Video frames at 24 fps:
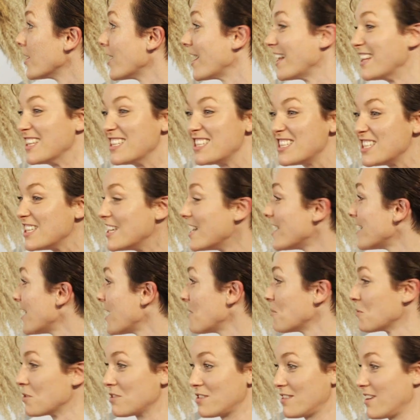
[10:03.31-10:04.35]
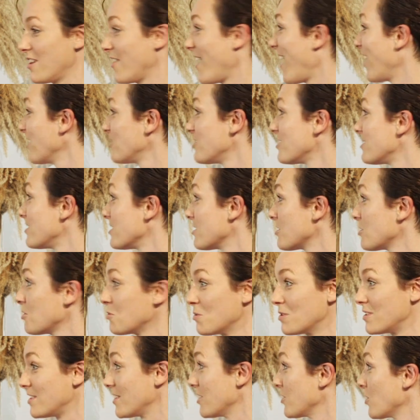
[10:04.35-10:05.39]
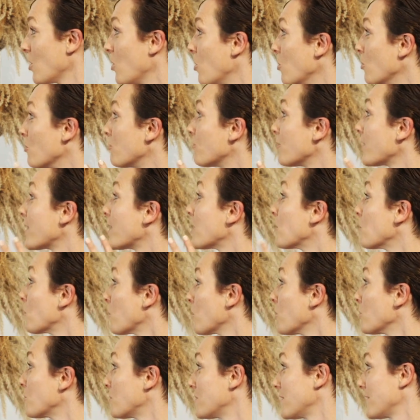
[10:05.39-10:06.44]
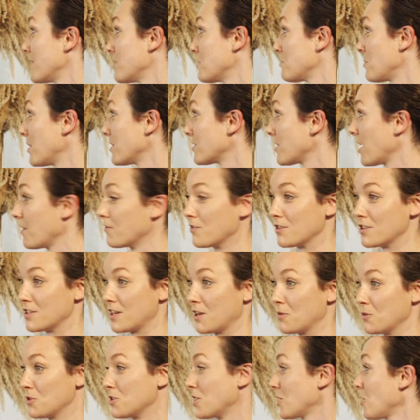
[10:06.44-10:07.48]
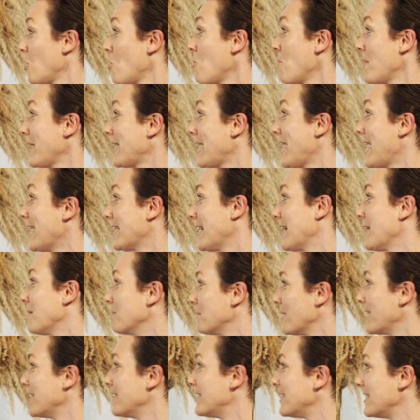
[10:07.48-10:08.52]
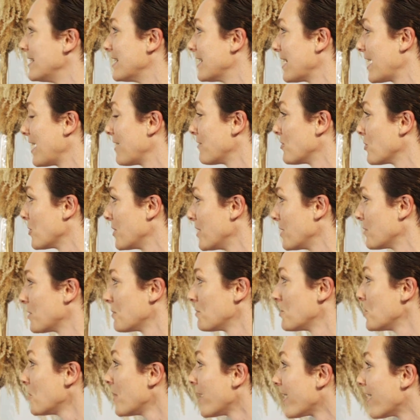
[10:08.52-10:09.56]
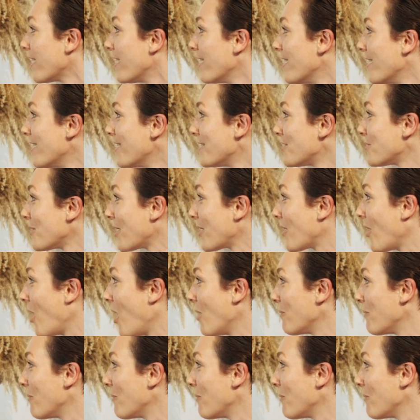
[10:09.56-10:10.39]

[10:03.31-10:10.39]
and CNN was there, Al Jazeera was there, the whole freaking world was at this press conference, and I was like, oh my God, and I'm 19, and I have no idea what I'm doing. So I call